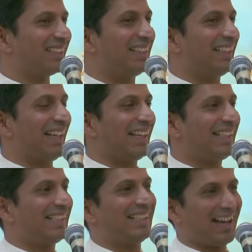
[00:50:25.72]
The
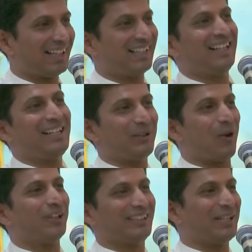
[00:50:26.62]
exactly
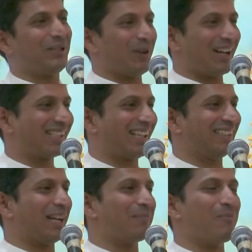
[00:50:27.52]
wrong thing to ask
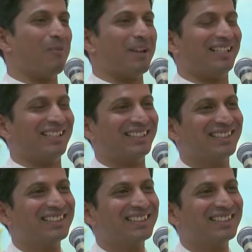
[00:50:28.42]
at that moment.